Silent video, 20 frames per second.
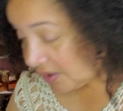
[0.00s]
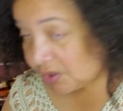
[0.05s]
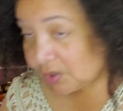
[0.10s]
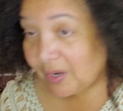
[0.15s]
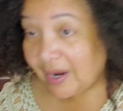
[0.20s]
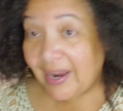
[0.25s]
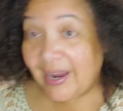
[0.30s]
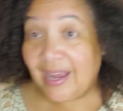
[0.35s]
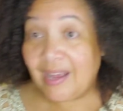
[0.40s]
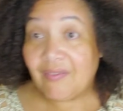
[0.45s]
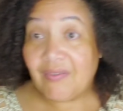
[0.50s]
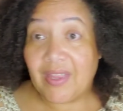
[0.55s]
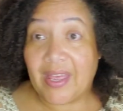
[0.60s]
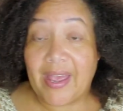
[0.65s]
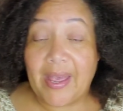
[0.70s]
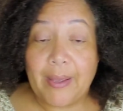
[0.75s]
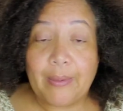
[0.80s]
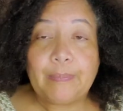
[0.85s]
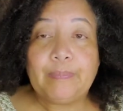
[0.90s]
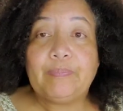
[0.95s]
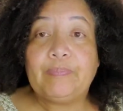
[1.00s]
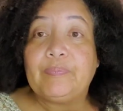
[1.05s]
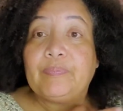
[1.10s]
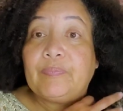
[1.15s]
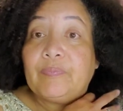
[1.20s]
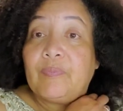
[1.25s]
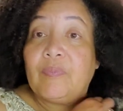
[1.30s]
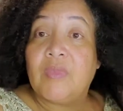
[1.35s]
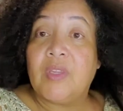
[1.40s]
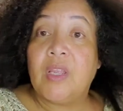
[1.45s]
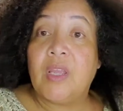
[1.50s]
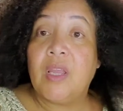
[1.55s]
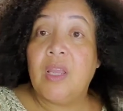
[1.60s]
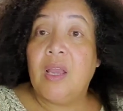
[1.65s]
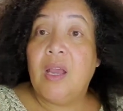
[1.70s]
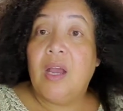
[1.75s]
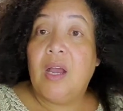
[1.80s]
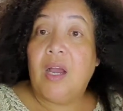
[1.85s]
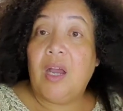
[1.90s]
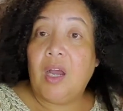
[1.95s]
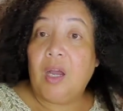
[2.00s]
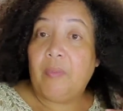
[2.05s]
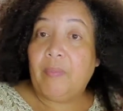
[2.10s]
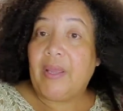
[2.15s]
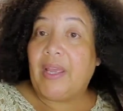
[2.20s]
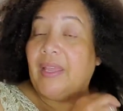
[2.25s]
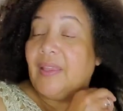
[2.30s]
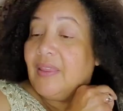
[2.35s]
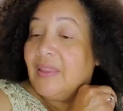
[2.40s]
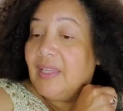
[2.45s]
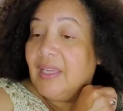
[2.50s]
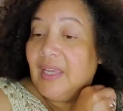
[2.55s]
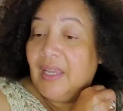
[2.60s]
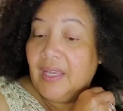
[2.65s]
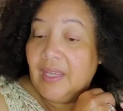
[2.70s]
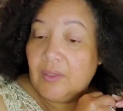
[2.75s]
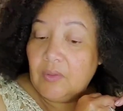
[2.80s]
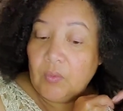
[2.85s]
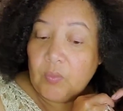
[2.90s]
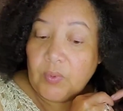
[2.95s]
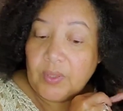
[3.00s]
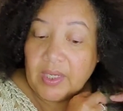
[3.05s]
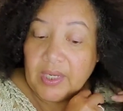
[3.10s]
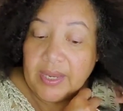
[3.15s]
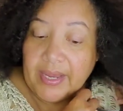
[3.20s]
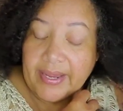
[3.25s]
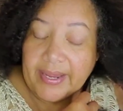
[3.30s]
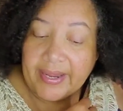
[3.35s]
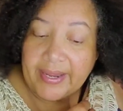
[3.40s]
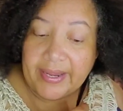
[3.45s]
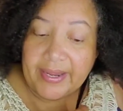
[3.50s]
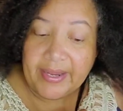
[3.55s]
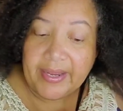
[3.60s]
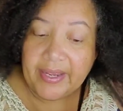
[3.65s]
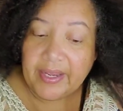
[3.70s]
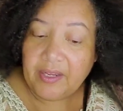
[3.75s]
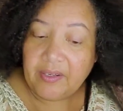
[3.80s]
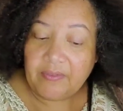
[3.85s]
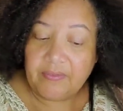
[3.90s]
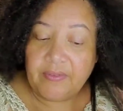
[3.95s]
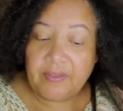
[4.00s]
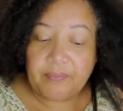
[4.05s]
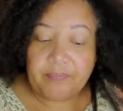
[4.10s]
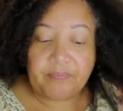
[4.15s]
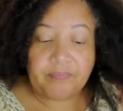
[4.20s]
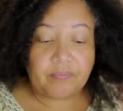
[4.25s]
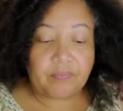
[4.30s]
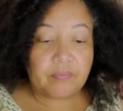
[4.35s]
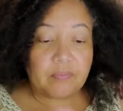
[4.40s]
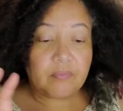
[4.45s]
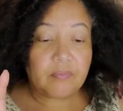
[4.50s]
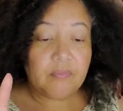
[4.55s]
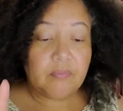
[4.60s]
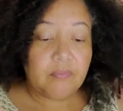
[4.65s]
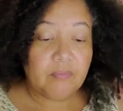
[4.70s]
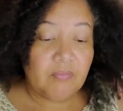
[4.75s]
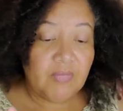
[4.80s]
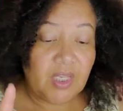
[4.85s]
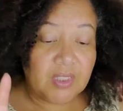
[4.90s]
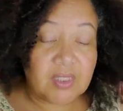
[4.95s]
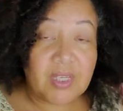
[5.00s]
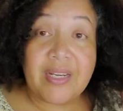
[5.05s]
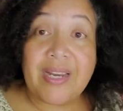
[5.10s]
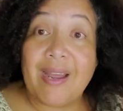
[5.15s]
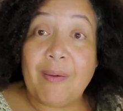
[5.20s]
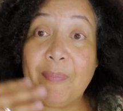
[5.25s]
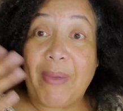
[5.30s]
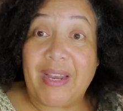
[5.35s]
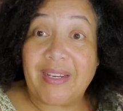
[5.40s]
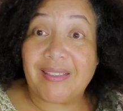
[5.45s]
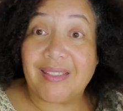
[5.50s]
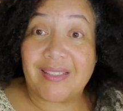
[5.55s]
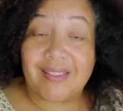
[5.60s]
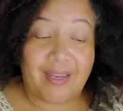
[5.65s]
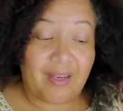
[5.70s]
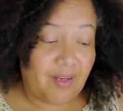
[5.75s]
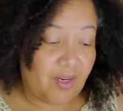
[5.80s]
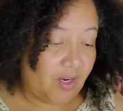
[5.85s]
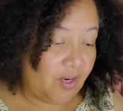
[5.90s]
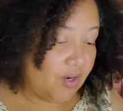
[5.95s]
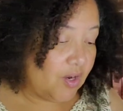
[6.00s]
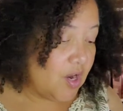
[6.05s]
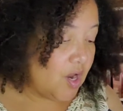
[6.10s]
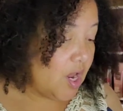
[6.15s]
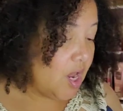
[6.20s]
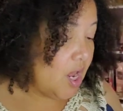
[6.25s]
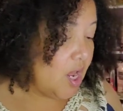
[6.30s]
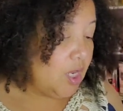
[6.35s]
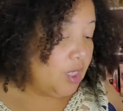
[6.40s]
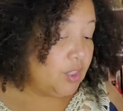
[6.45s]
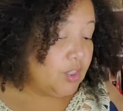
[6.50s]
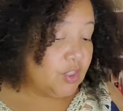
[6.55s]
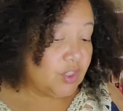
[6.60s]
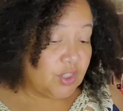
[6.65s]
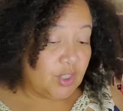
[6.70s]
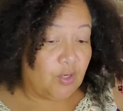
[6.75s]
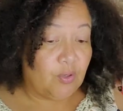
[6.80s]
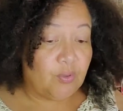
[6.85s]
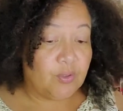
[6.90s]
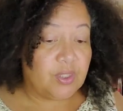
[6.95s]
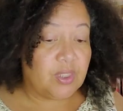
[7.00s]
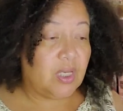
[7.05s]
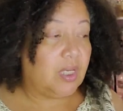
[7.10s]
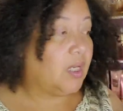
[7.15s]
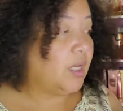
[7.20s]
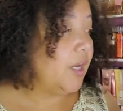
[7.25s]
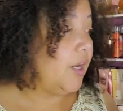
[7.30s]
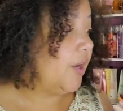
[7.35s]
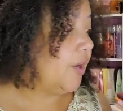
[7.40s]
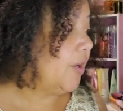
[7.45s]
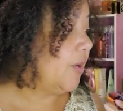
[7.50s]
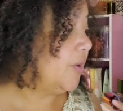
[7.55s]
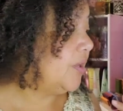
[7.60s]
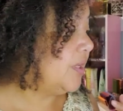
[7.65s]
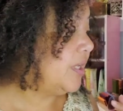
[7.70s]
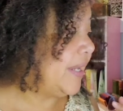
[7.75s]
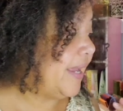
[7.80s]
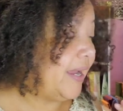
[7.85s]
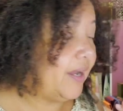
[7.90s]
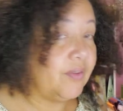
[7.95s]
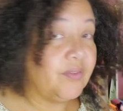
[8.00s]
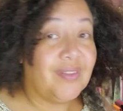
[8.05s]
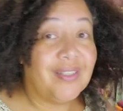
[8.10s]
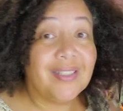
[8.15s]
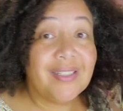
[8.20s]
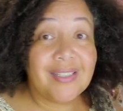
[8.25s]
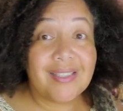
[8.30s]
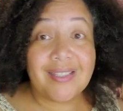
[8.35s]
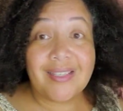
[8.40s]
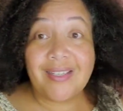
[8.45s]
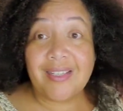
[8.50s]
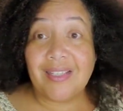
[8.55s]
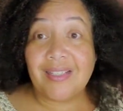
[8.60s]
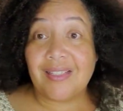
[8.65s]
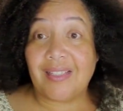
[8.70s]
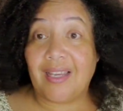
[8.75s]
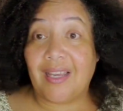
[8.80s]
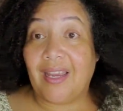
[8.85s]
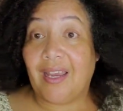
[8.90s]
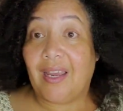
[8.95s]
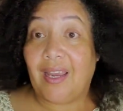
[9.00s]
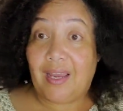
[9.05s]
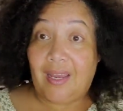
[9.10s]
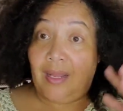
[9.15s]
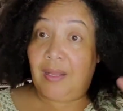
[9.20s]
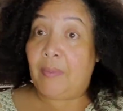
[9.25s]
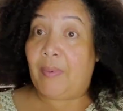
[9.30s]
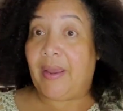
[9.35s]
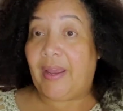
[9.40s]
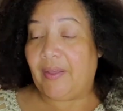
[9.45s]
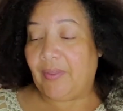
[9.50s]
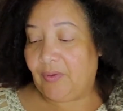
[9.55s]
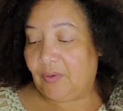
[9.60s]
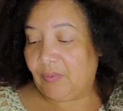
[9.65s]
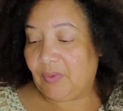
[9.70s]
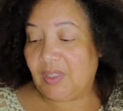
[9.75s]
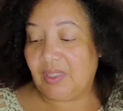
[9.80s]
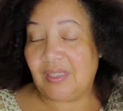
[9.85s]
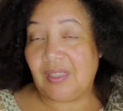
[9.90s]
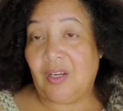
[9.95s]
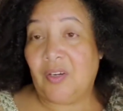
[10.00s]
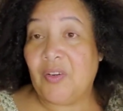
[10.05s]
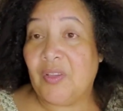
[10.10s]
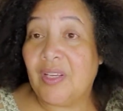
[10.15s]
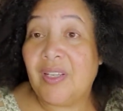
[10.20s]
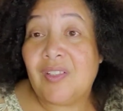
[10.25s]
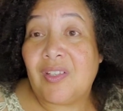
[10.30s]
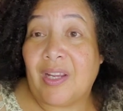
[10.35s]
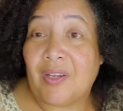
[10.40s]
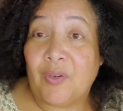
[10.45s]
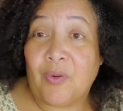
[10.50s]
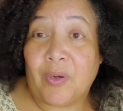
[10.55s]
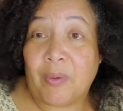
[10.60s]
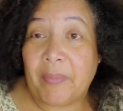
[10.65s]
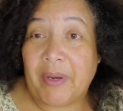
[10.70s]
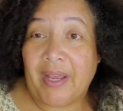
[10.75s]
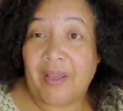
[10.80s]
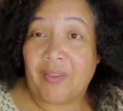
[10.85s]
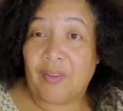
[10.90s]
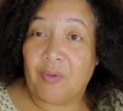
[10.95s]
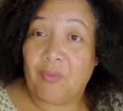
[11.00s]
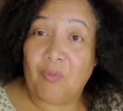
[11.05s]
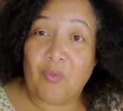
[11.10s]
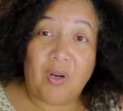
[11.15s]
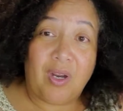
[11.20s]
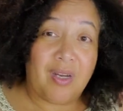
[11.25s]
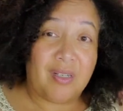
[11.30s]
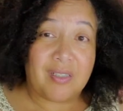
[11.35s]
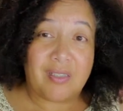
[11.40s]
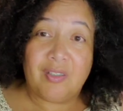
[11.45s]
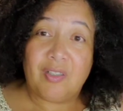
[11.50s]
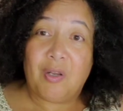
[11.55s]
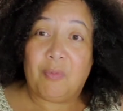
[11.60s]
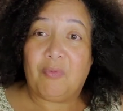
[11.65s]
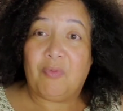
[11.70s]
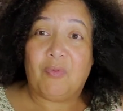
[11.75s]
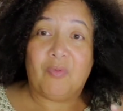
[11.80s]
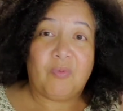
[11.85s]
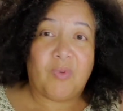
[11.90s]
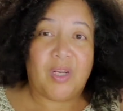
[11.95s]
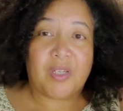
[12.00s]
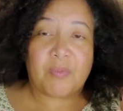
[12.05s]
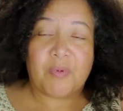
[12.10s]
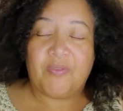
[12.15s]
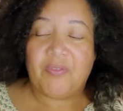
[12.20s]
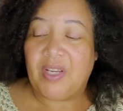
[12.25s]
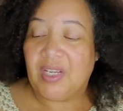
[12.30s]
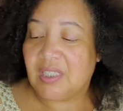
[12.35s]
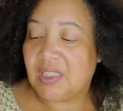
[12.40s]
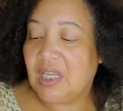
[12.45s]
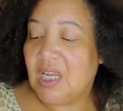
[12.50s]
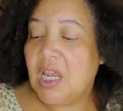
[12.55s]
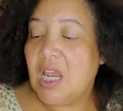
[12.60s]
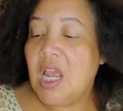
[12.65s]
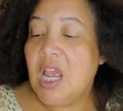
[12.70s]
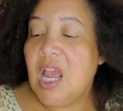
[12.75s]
So I have that. And then we have, so now back to skincare. So skincare. Now this is in the bathroom, because certain things I do in the bathroom, wash, you know, wash my face.